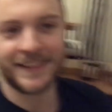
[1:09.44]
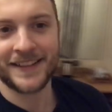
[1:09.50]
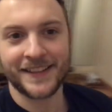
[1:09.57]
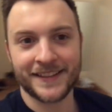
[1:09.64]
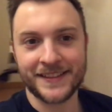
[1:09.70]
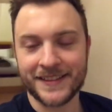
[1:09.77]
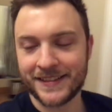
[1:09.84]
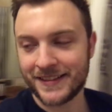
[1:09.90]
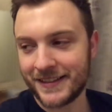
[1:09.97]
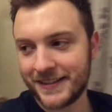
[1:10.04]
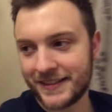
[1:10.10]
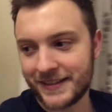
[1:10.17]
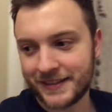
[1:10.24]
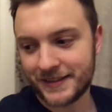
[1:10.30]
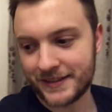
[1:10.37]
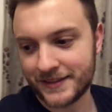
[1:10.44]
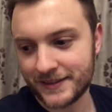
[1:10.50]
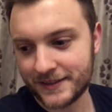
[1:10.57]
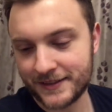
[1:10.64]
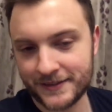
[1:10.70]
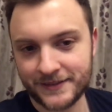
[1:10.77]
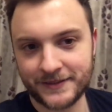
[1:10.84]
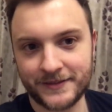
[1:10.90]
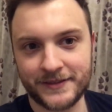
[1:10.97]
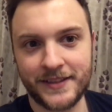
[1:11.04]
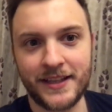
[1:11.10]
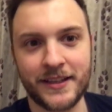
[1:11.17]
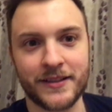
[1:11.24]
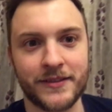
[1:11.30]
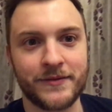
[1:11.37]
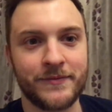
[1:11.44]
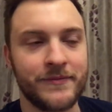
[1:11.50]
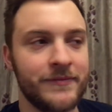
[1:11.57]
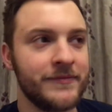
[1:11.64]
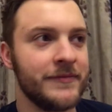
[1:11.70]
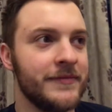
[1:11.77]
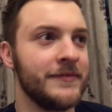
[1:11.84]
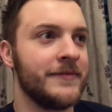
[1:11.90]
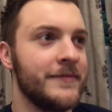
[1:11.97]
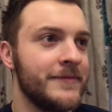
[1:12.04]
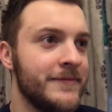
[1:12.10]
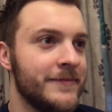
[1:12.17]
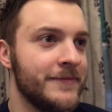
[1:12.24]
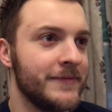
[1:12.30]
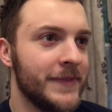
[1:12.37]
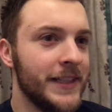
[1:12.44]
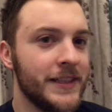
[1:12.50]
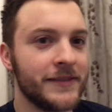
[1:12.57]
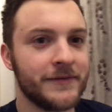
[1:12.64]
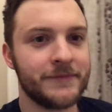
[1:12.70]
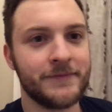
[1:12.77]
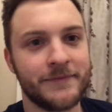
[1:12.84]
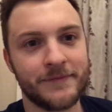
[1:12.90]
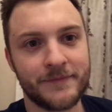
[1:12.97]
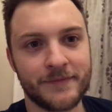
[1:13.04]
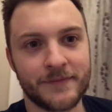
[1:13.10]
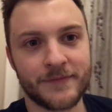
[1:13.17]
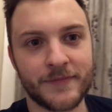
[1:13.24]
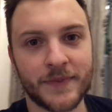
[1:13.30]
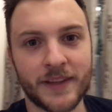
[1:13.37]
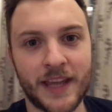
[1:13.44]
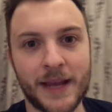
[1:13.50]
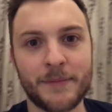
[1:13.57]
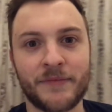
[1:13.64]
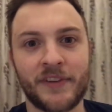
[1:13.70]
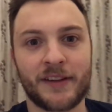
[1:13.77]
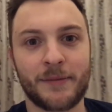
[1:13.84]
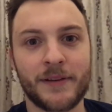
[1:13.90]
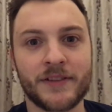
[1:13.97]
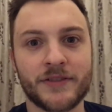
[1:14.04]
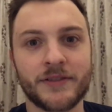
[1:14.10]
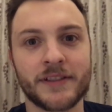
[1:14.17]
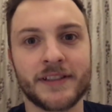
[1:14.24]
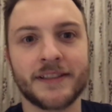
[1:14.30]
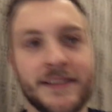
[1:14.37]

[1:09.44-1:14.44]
And yeah, look. Game set to be enjoyed.